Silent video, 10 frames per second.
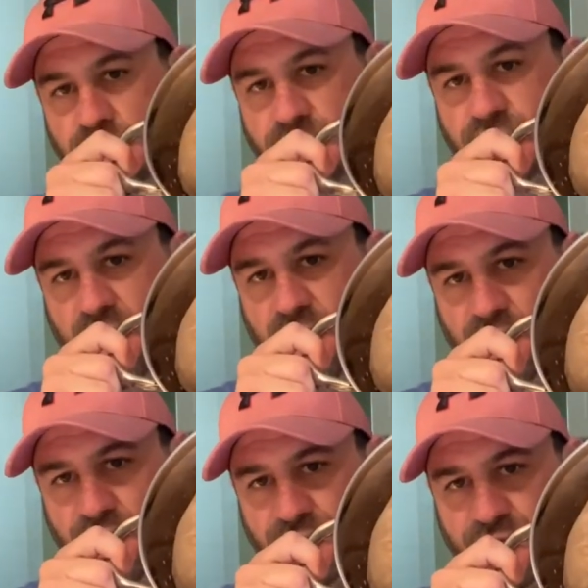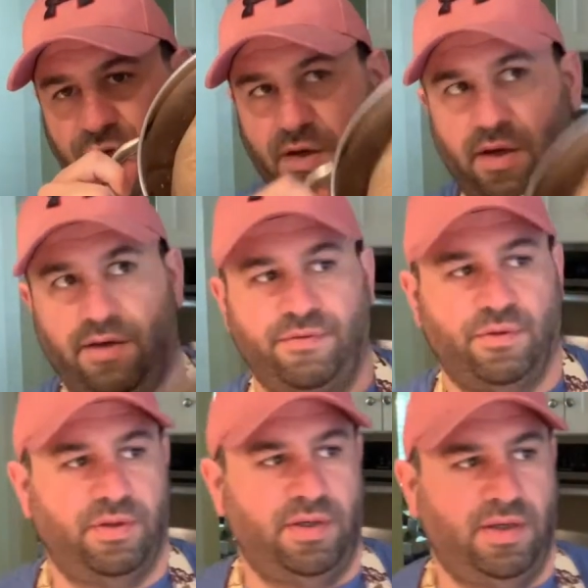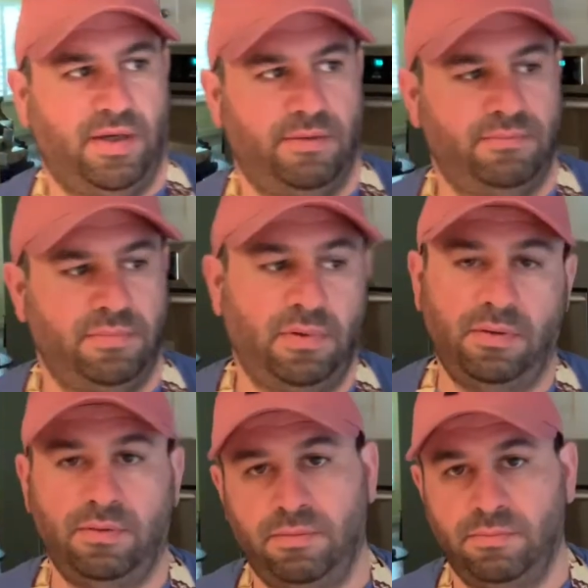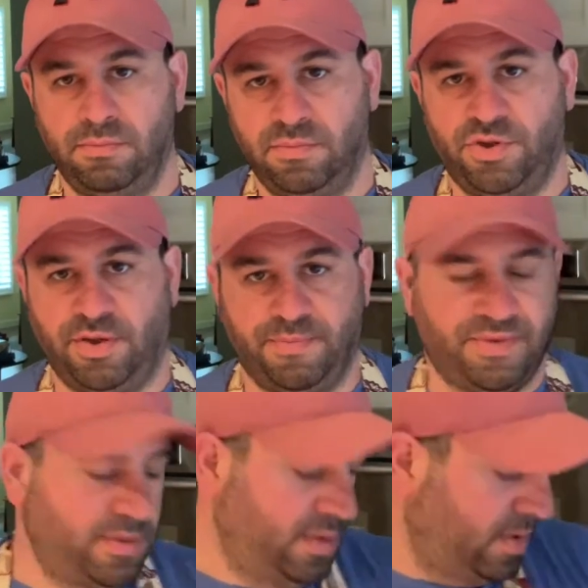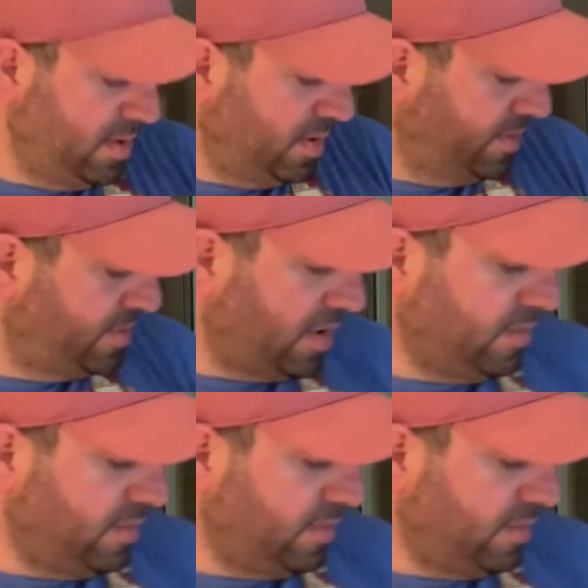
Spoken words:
taters for the chips. So